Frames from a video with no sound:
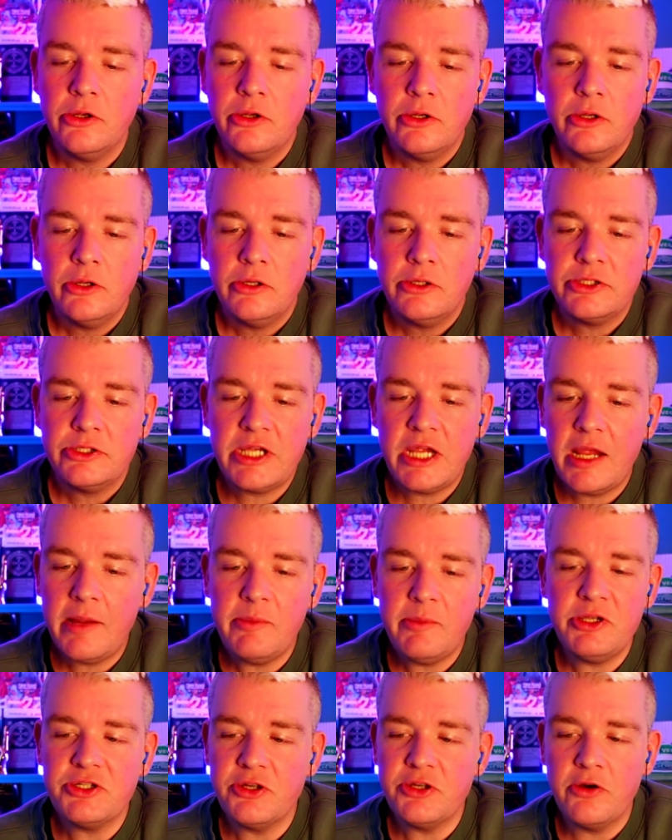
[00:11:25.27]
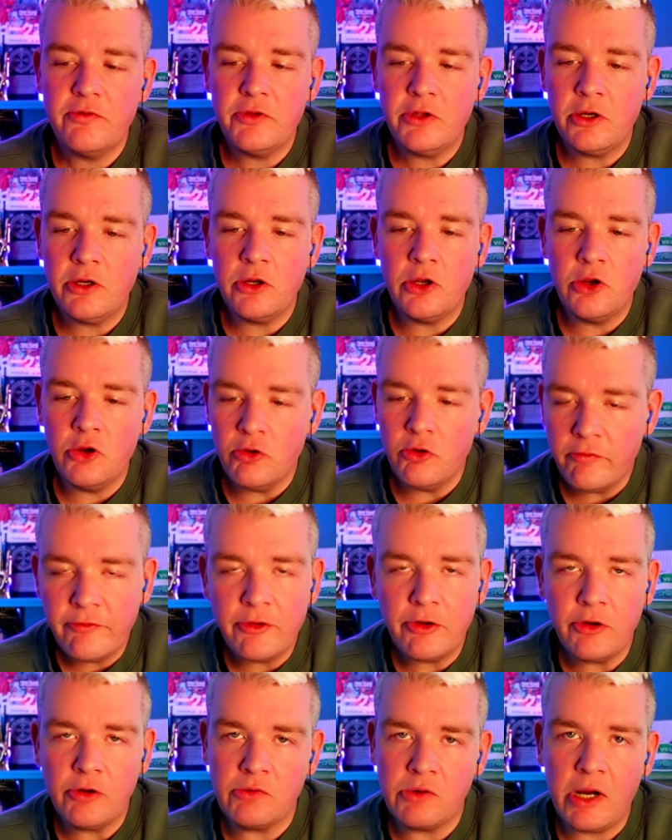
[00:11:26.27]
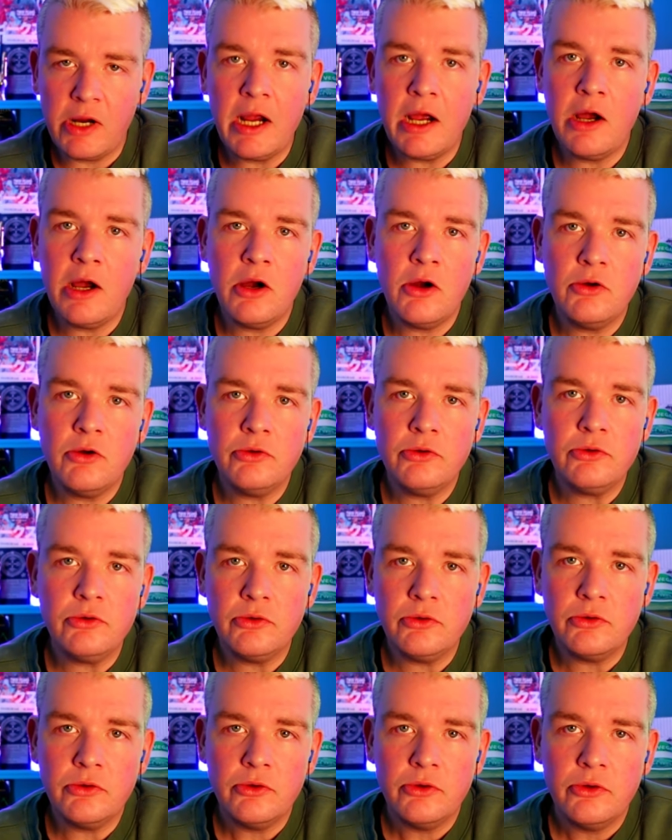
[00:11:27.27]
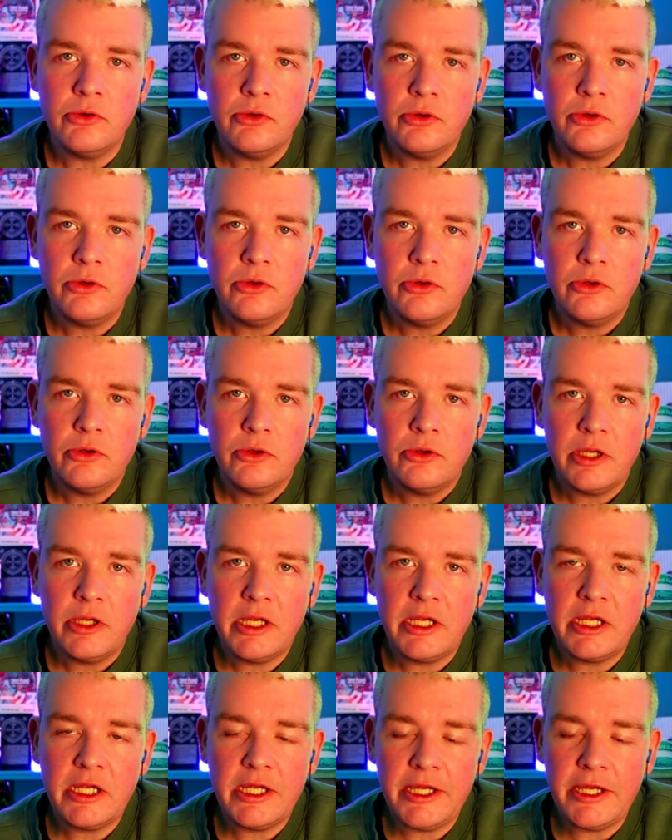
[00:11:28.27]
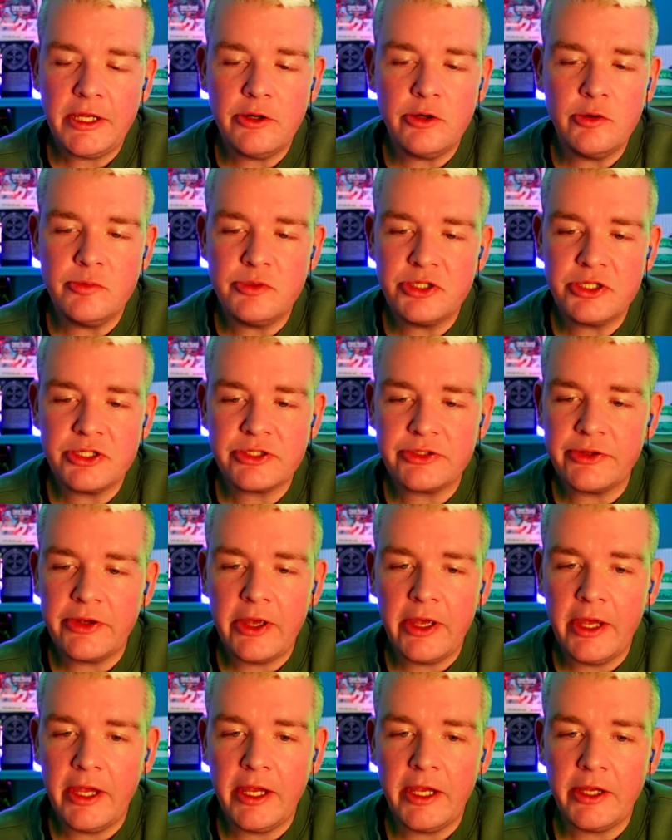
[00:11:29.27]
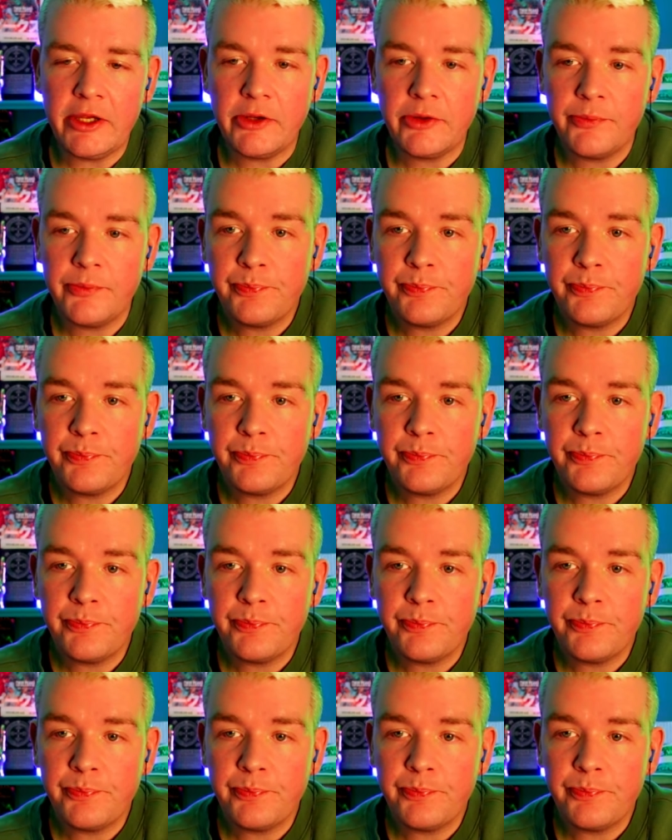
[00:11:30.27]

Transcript: Tammy's over there goofing around, and Caleb's just, like,